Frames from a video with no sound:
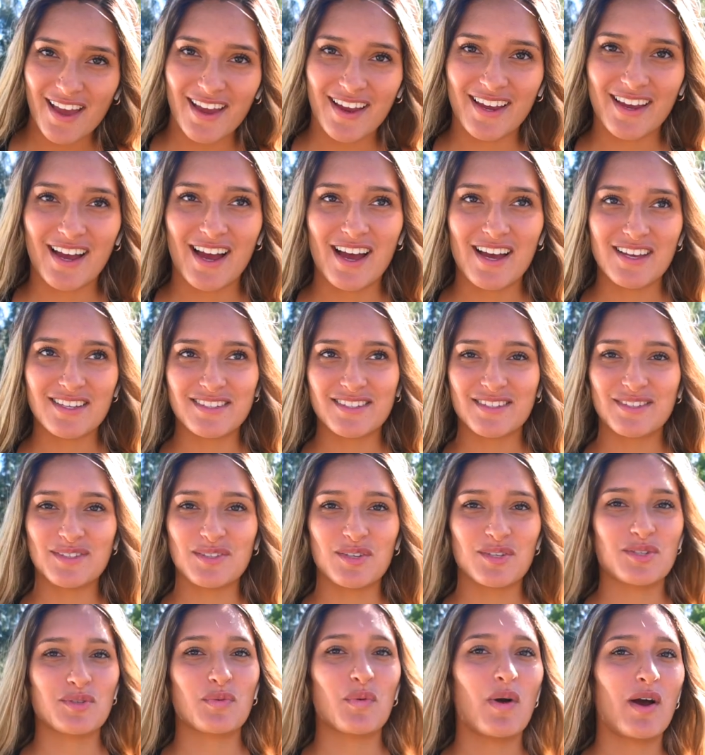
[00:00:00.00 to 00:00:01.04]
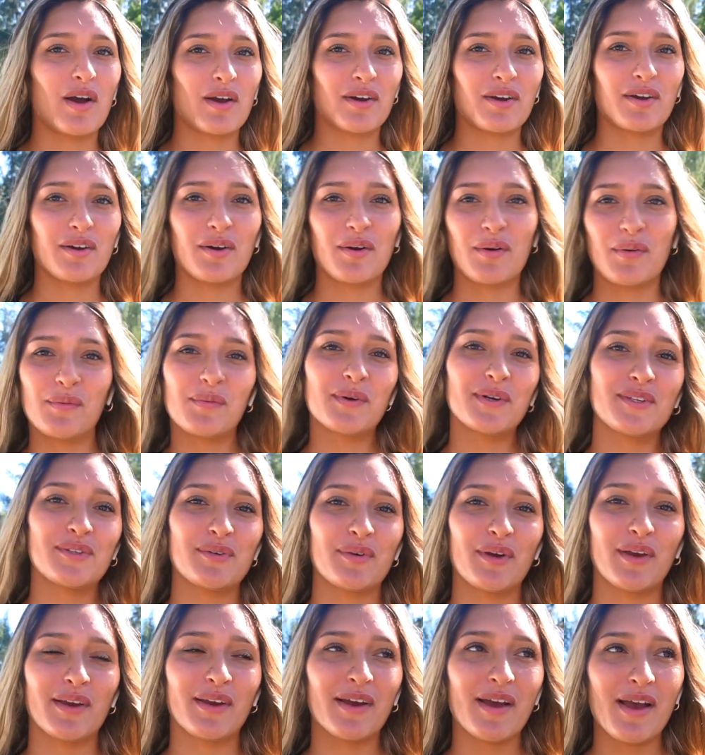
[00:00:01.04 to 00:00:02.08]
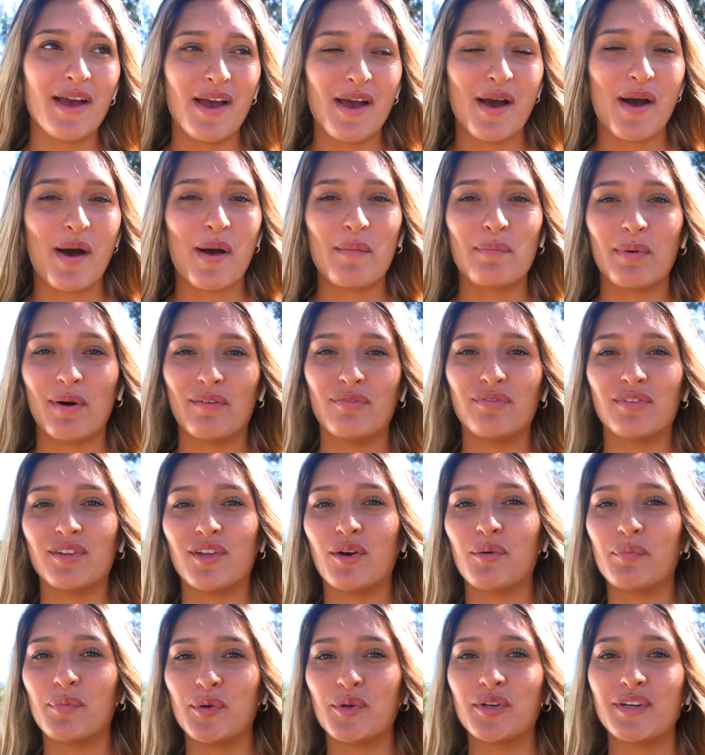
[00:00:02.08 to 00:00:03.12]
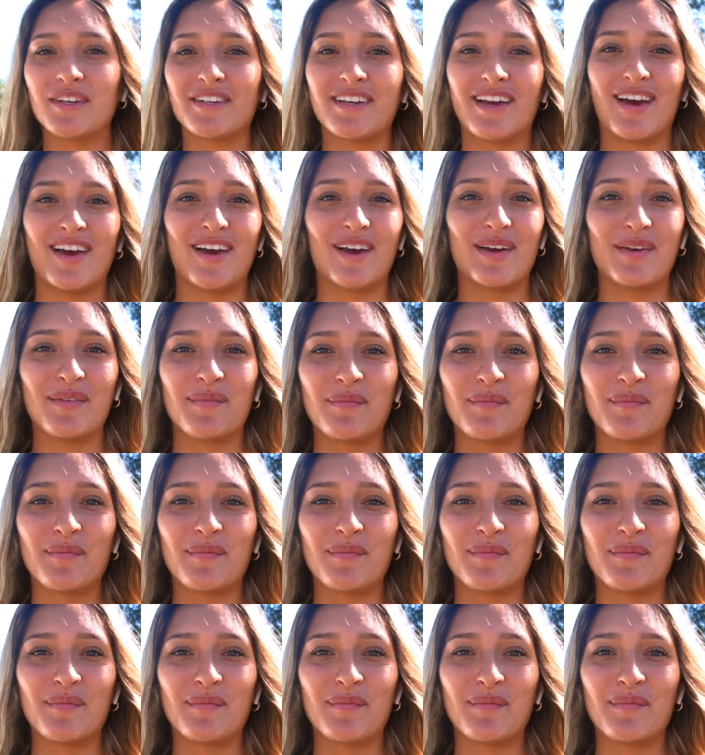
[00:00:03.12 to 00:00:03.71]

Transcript: Hey guys, it's the Squat Girl. We're doing a Buffalo Booty Day.